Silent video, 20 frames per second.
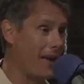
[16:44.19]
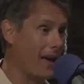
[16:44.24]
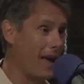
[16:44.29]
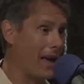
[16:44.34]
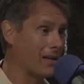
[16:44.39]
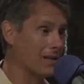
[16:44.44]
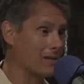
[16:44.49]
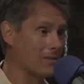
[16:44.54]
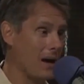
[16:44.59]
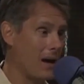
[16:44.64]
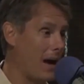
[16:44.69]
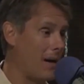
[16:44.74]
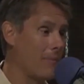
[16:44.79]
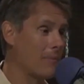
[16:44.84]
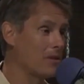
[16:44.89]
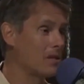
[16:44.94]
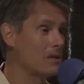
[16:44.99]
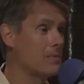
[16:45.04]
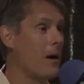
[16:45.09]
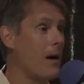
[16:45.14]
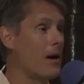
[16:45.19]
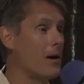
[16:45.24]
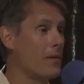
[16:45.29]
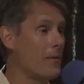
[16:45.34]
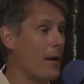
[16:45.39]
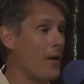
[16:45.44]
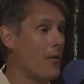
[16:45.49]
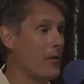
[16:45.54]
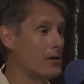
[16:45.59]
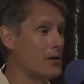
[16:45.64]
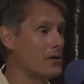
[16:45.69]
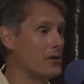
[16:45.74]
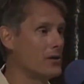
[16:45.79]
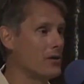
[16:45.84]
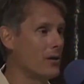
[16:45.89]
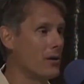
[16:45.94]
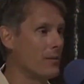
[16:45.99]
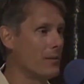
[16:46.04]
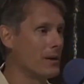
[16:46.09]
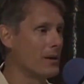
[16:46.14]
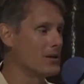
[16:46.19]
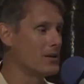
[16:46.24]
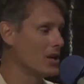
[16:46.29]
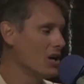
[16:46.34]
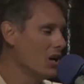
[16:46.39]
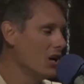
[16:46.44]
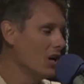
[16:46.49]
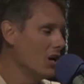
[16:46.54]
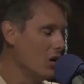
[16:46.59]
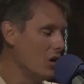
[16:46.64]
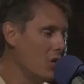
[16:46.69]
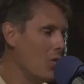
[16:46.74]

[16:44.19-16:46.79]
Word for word: as i'm inspired by what you're doing because awesome.